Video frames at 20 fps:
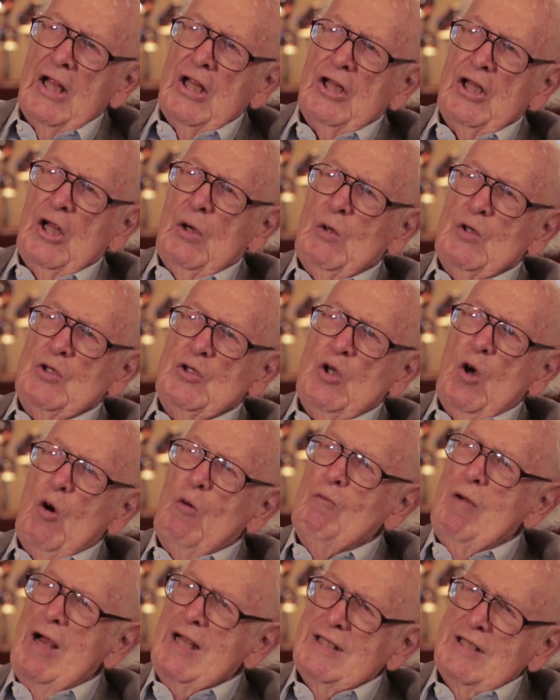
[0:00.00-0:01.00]
there was no
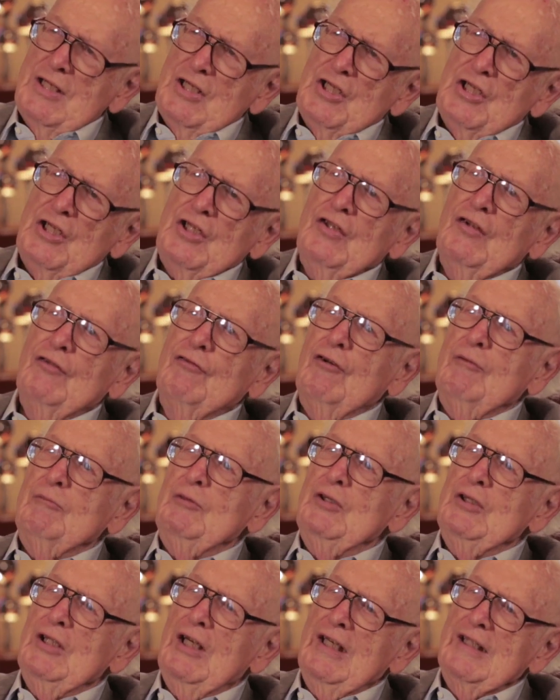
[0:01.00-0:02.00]
messages from
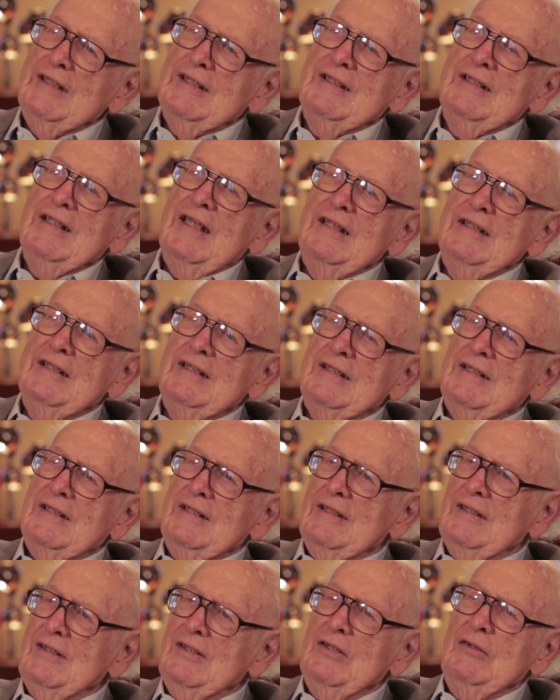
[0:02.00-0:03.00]
the United States to
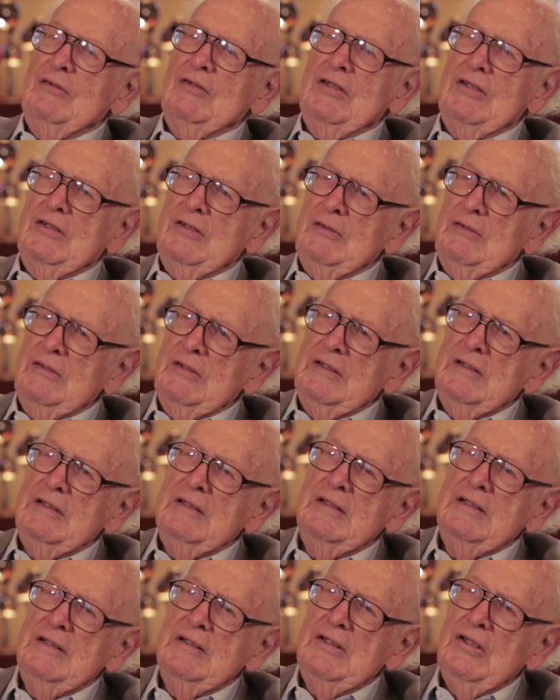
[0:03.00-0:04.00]
the Soviet Union,
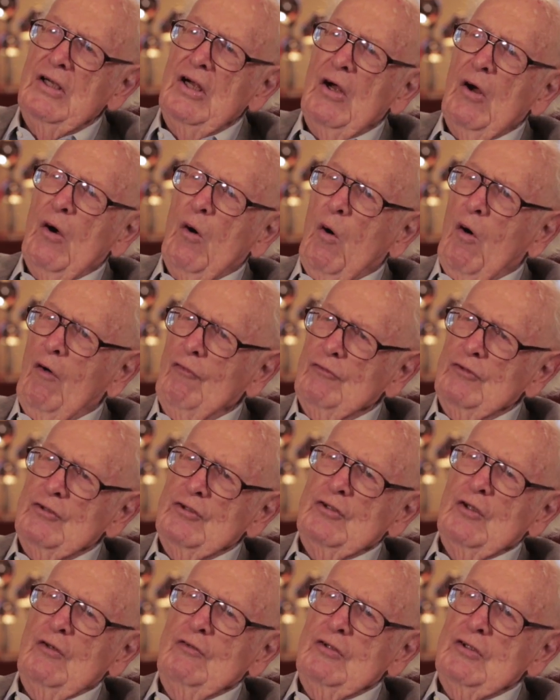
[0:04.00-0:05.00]
or from the
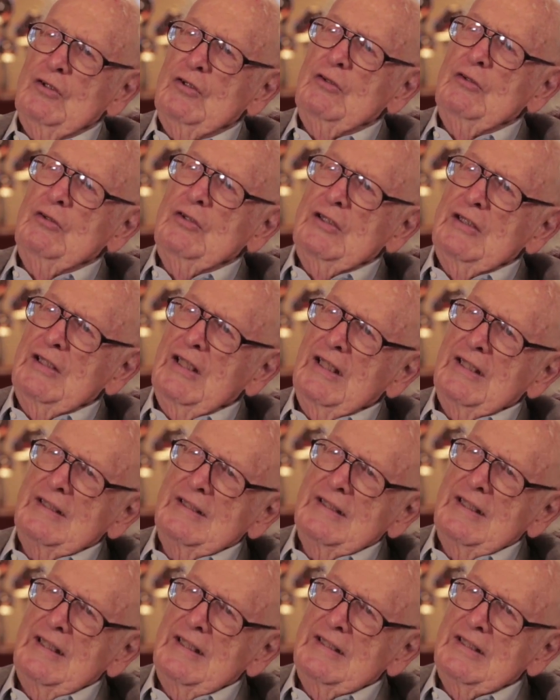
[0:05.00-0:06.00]
Soviet Union to the United
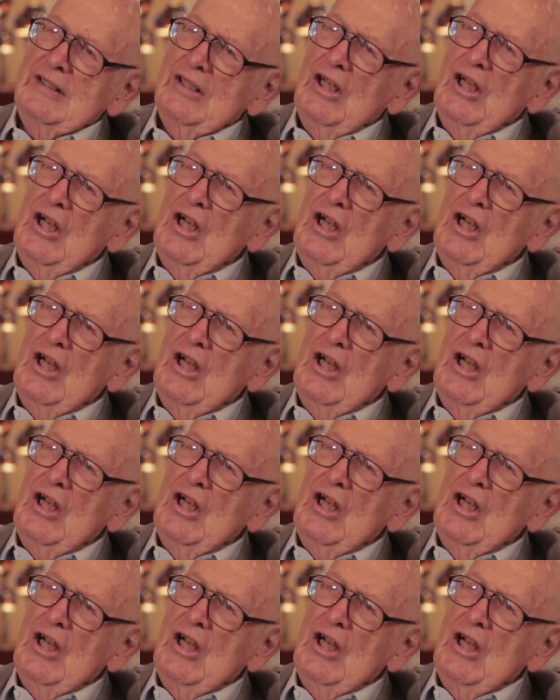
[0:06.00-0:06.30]
States.